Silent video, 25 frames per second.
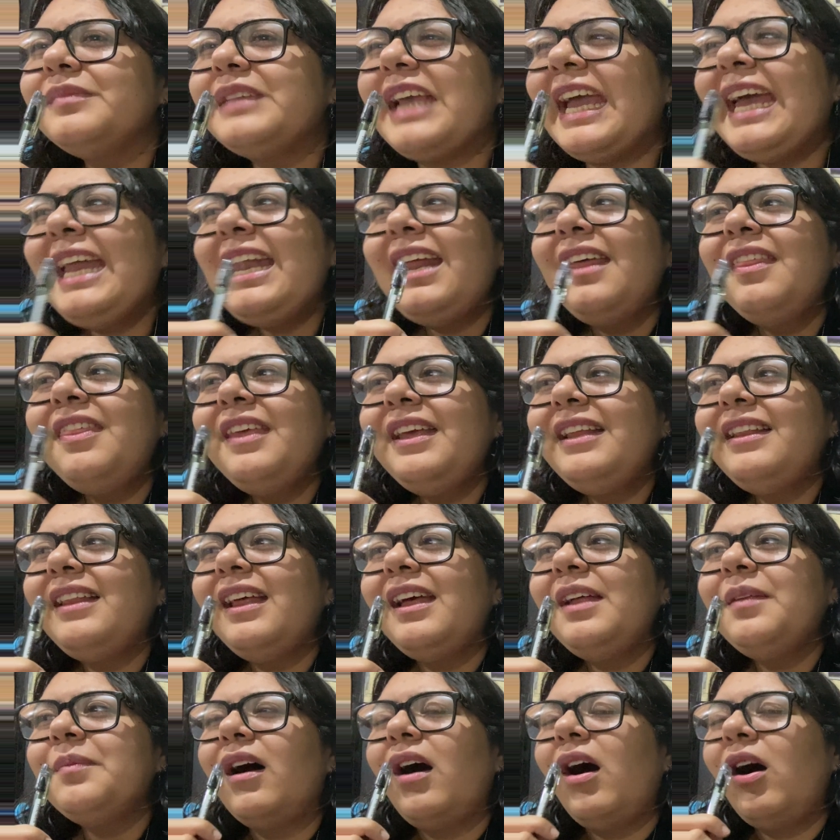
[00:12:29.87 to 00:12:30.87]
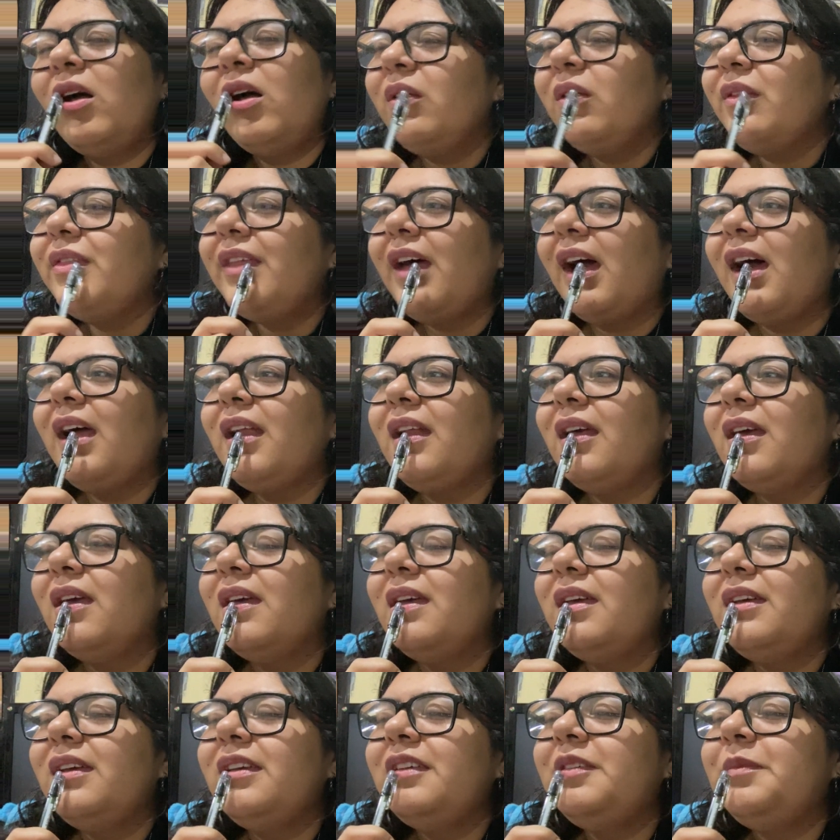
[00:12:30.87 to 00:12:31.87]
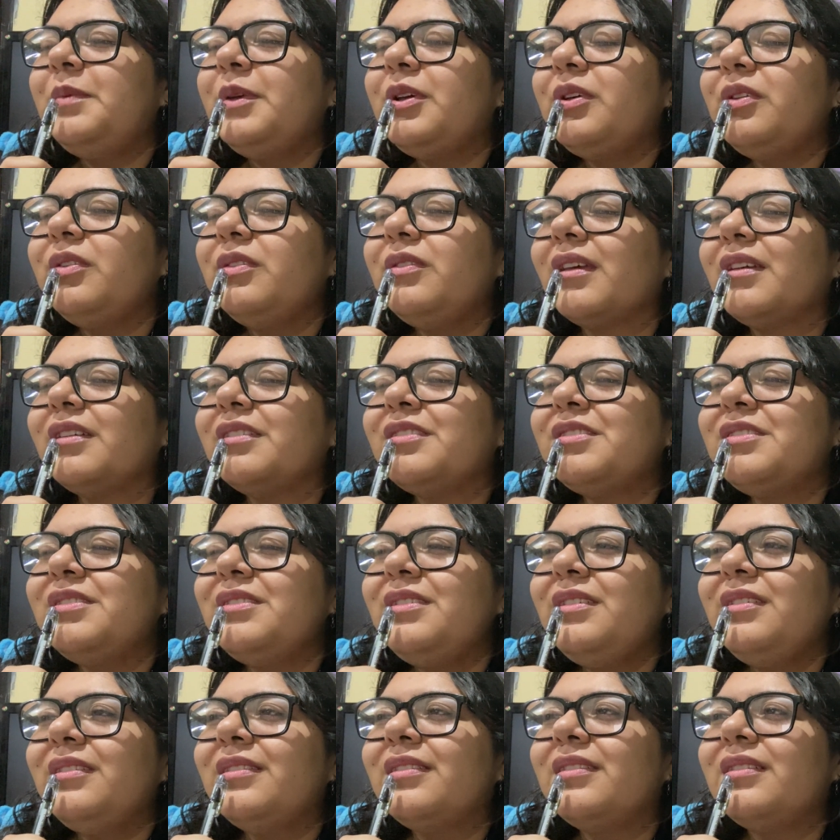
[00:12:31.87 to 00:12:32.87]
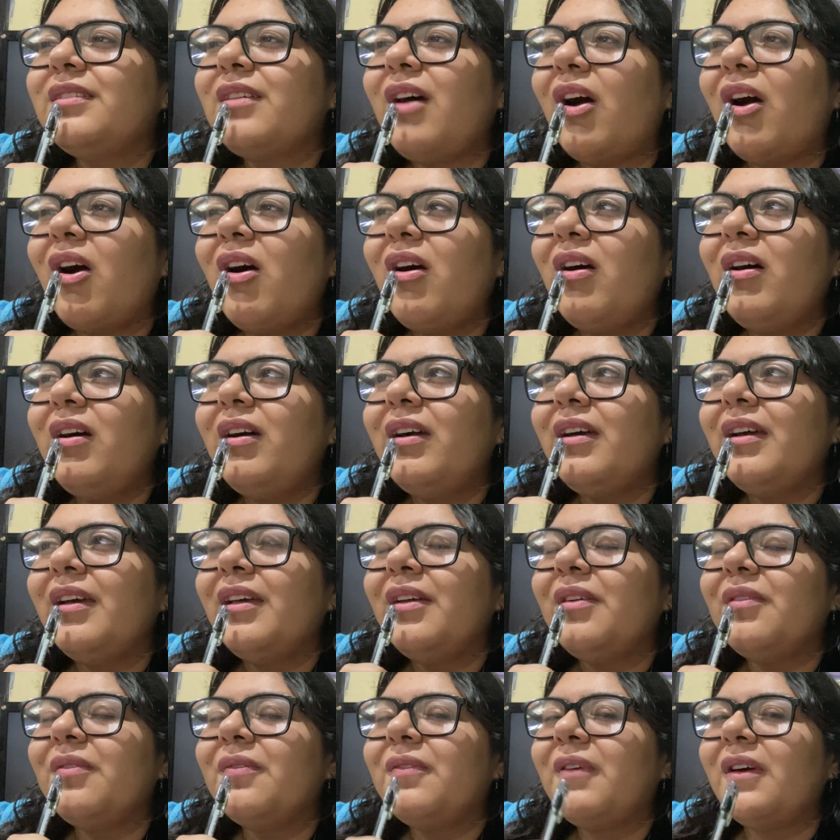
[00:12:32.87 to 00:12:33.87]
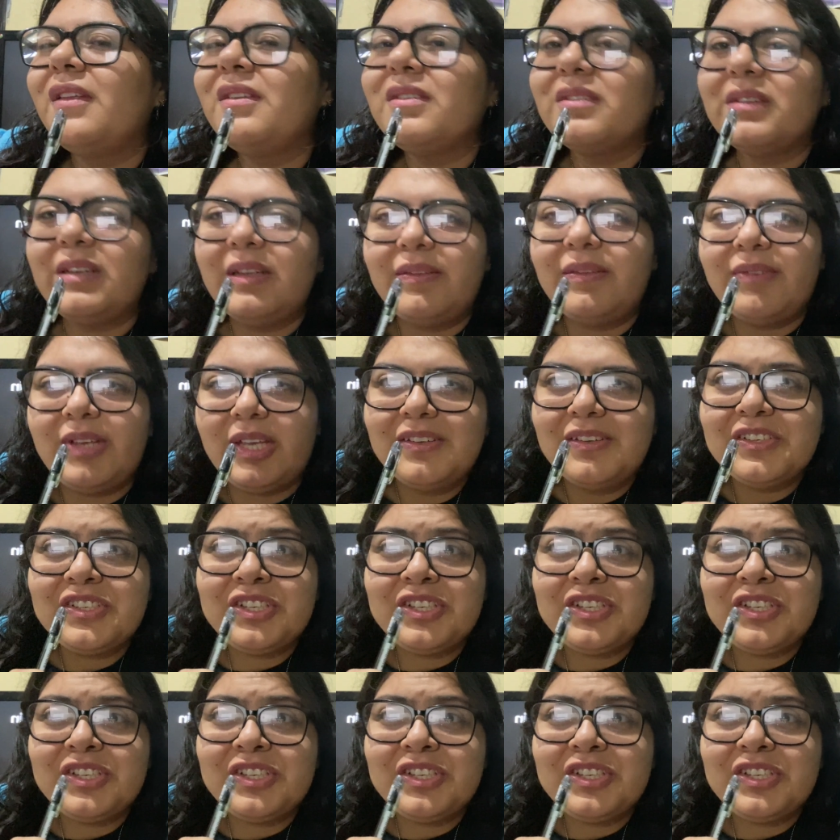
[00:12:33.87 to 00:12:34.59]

And I think that all that is because she saw her father leaving.